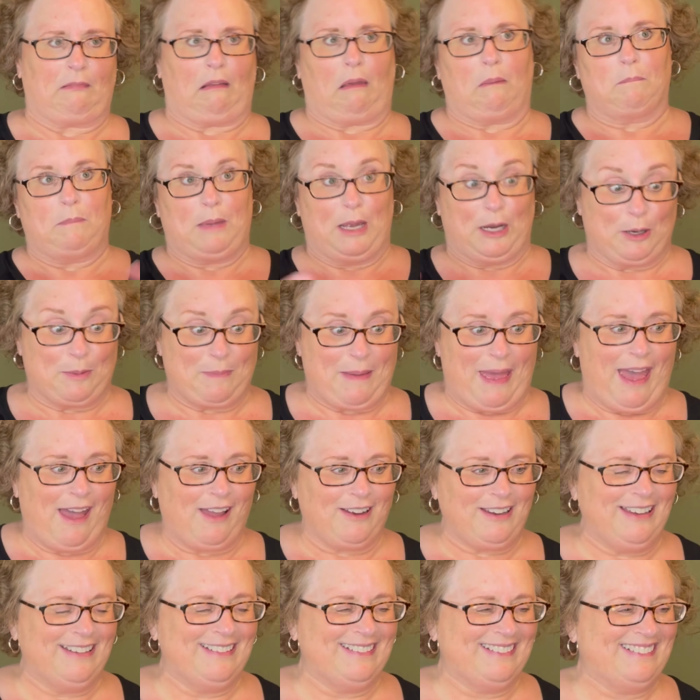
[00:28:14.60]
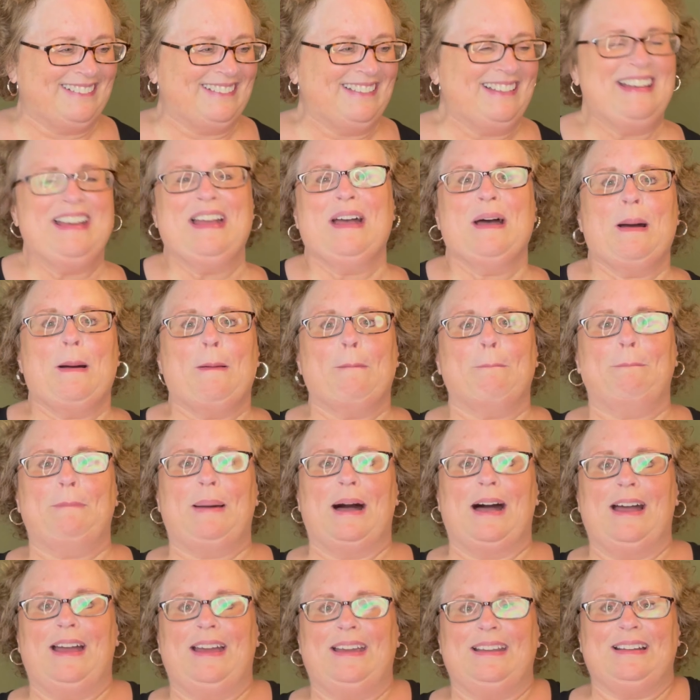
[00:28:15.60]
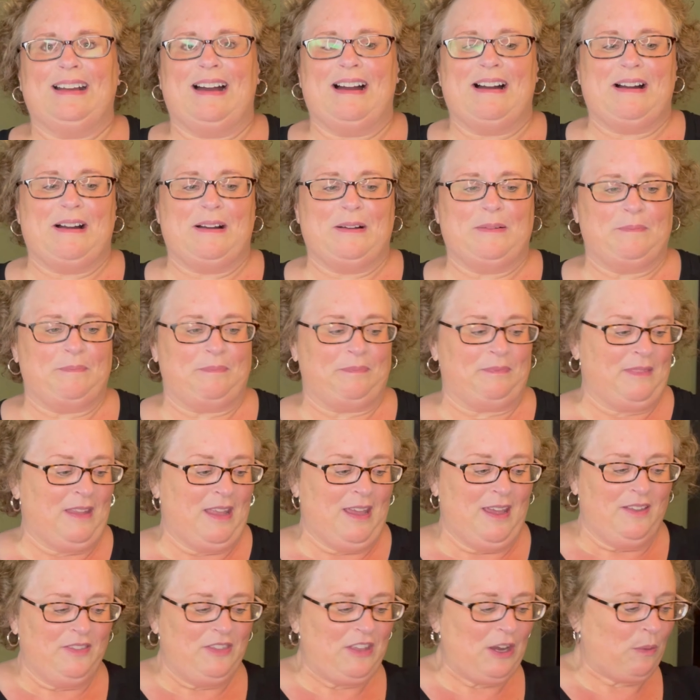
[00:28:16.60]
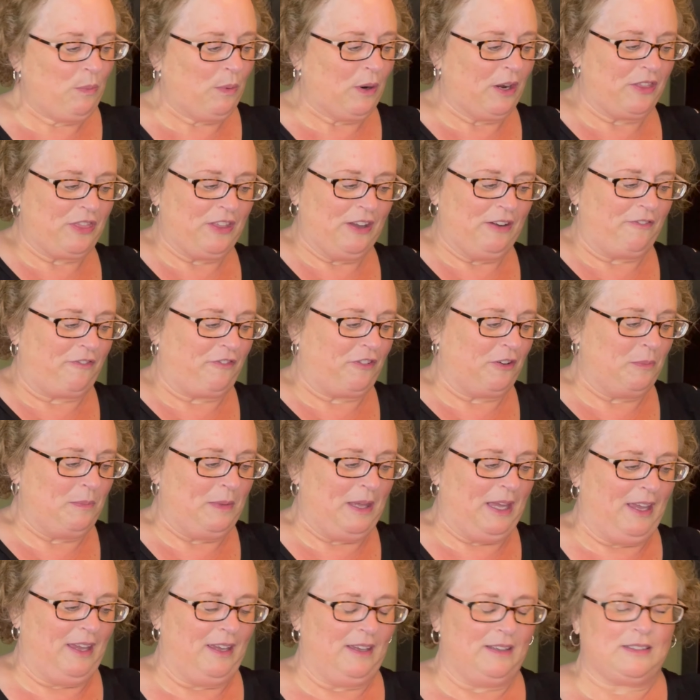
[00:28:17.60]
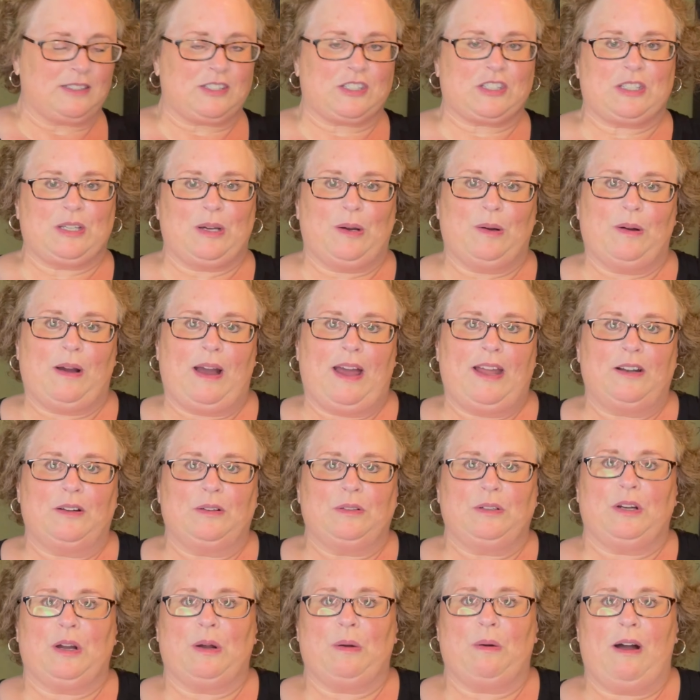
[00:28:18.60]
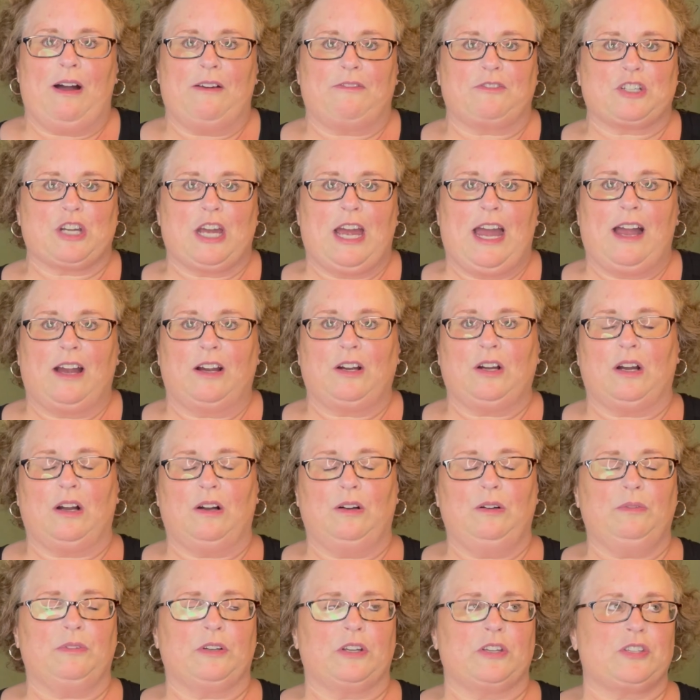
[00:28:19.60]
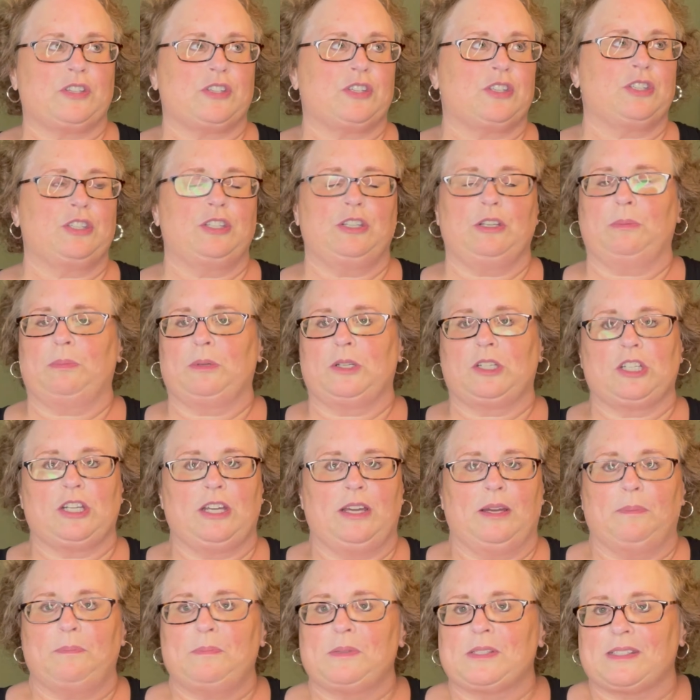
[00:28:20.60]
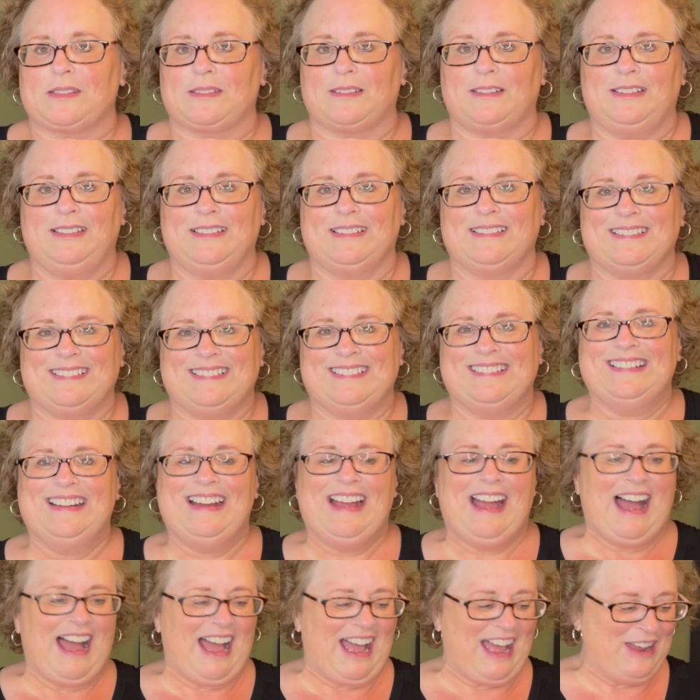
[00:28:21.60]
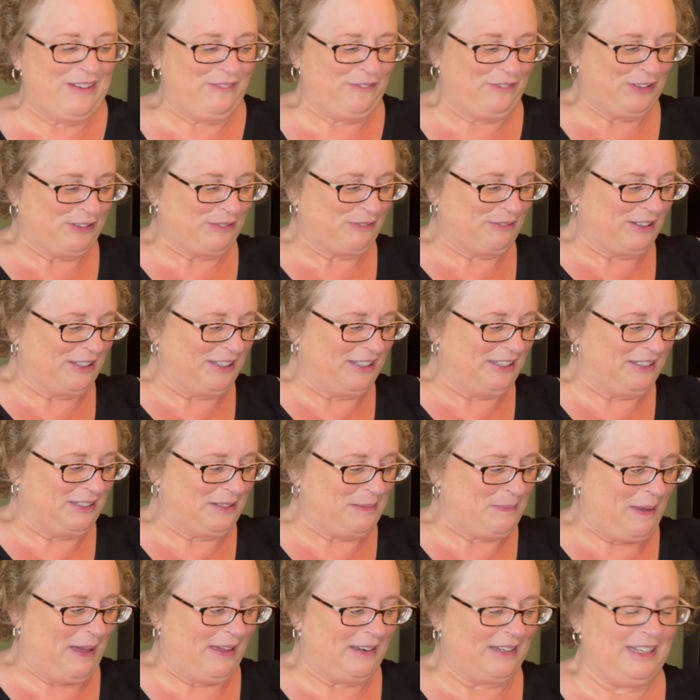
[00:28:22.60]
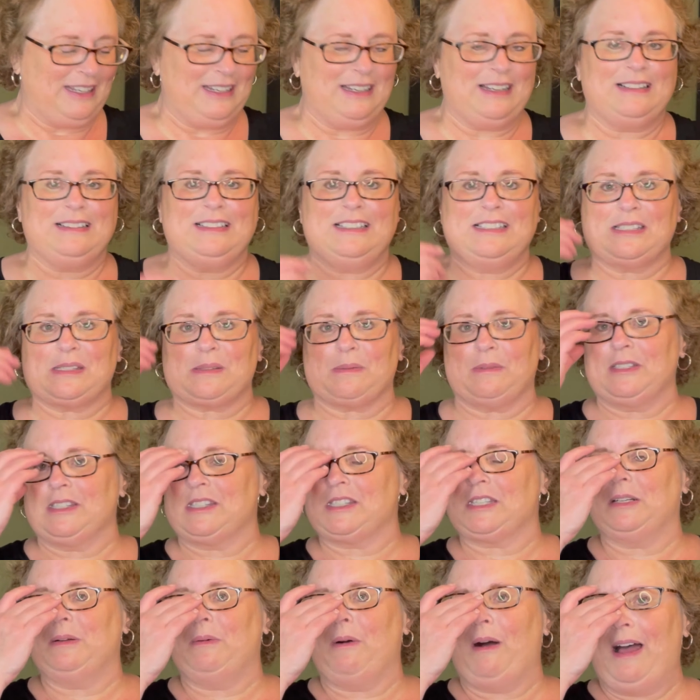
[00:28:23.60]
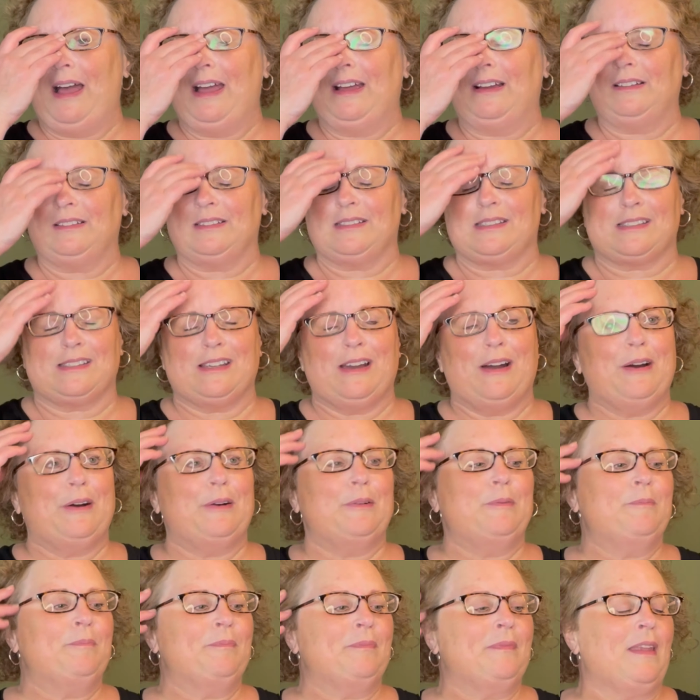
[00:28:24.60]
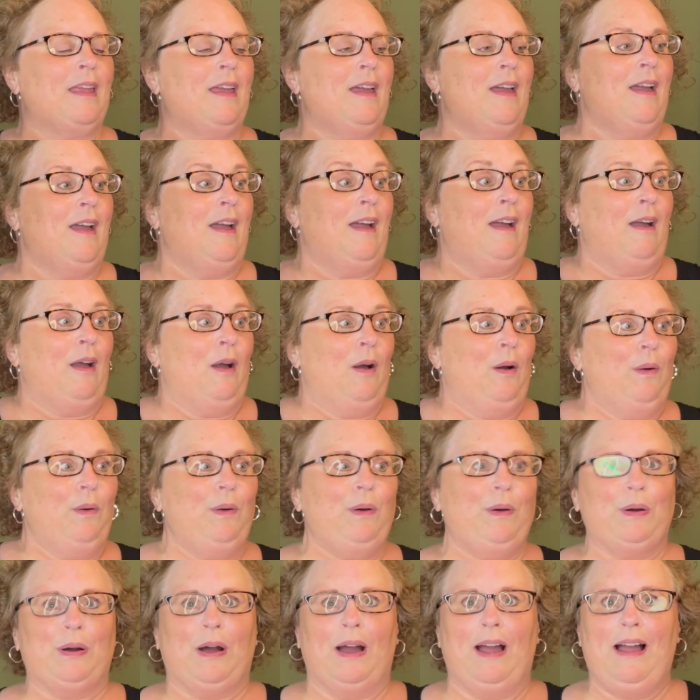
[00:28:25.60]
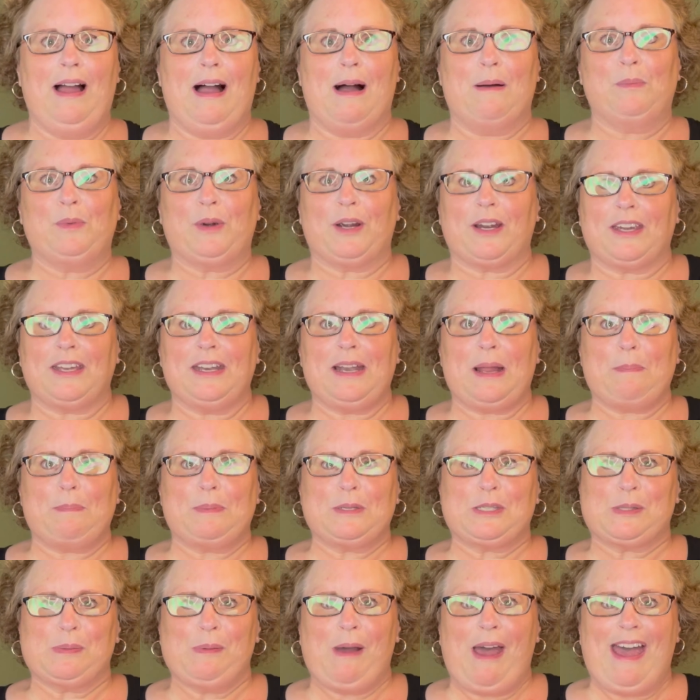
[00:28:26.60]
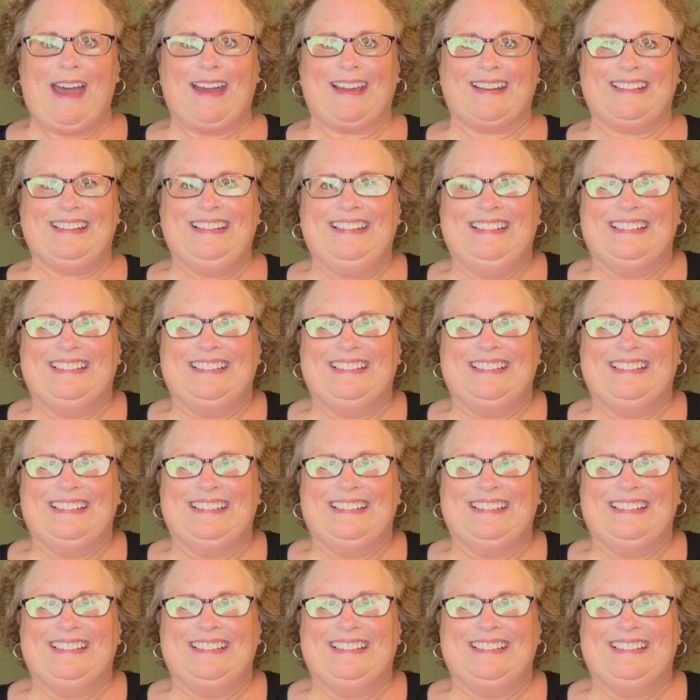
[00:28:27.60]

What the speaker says: bigger bag, but they're worth it for me, so I don't go off track over stupid chips. I feel really good about eating these once in a while, so whew, I'm working up a sweat.